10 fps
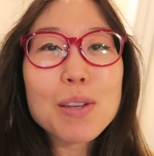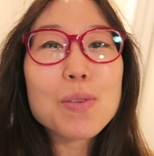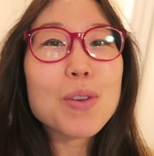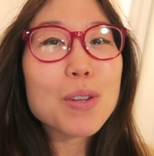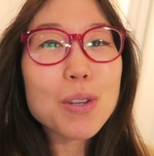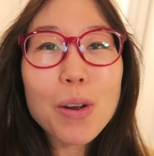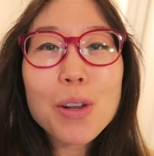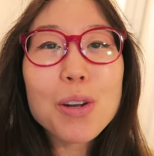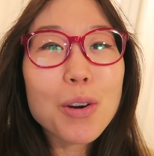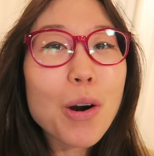since he
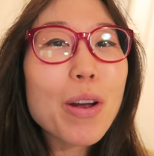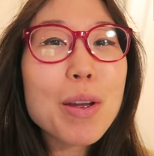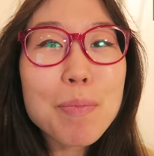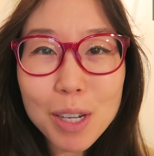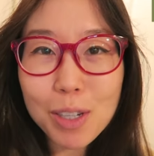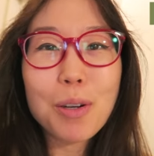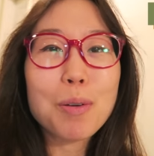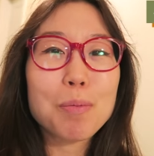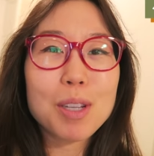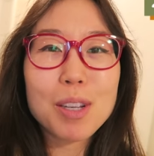started growing
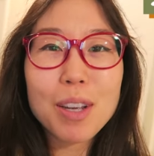mushrooms.